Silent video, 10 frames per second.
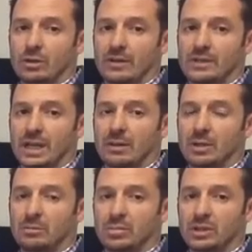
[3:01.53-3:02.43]
drive time
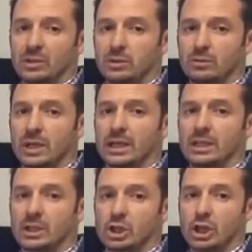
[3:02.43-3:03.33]
and include that
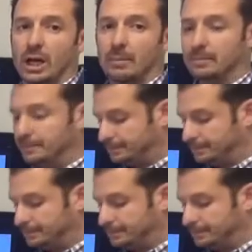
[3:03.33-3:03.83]
in each job.